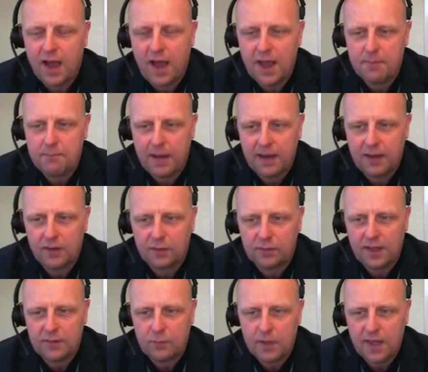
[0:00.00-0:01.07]
high backlog
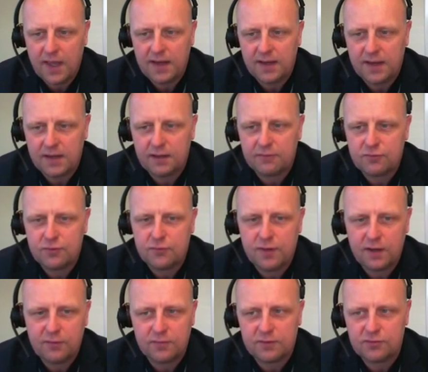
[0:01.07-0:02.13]
that we had end of
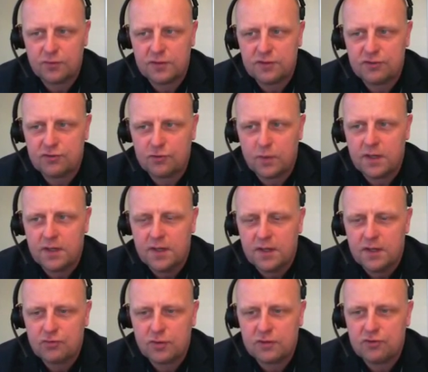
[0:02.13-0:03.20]

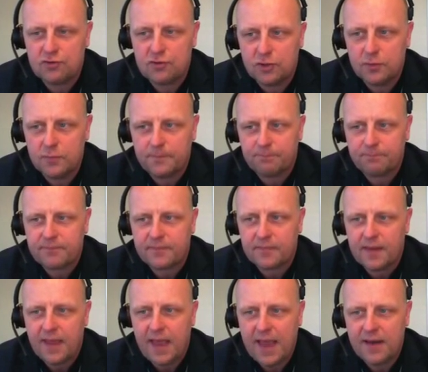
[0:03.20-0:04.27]
2022.
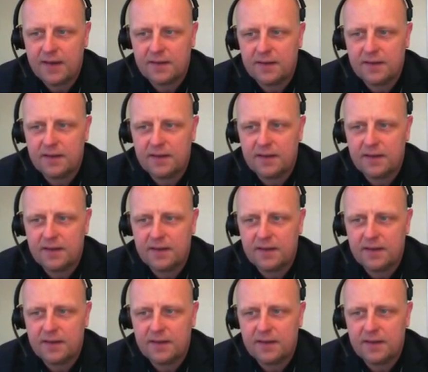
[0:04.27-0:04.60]
And